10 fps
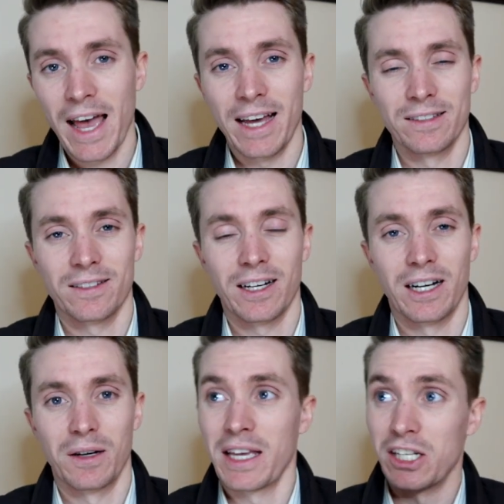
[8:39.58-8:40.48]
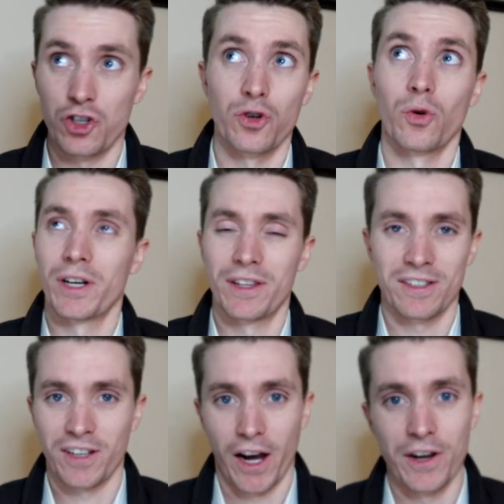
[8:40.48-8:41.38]
and uh, enjoy the
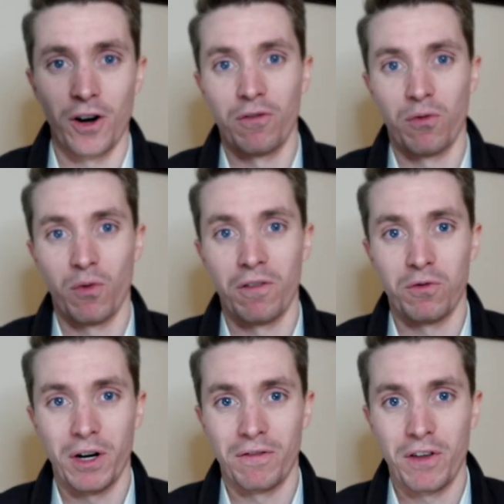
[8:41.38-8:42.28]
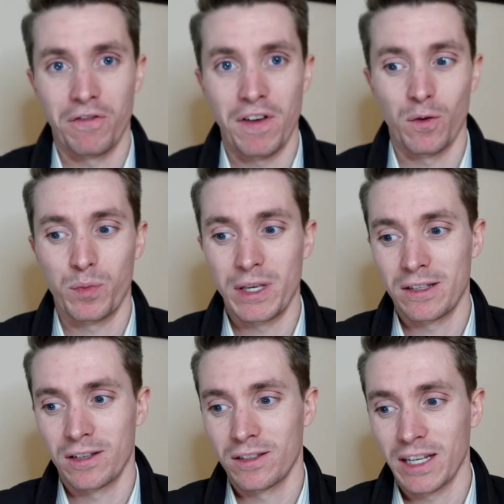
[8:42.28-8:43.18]
sight of, of one of their favorite
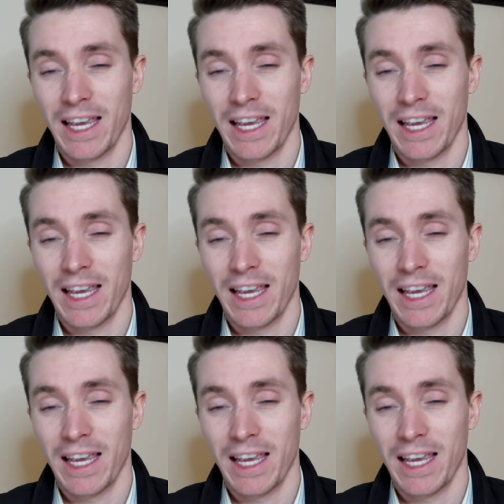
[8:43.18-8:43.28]
pieces.